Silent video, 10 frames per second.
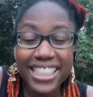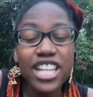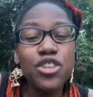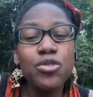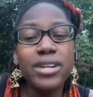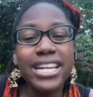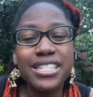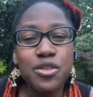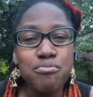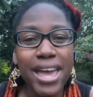Then you
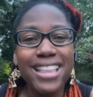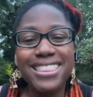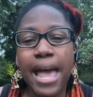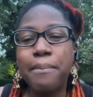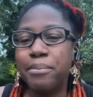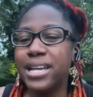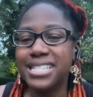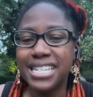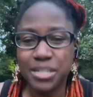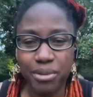need to make that
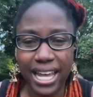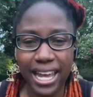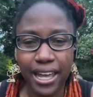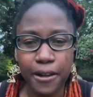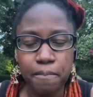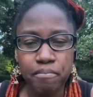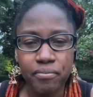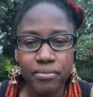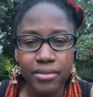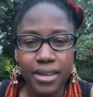business plan
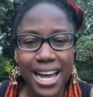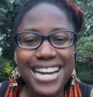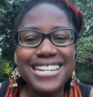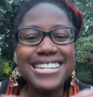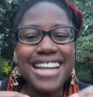a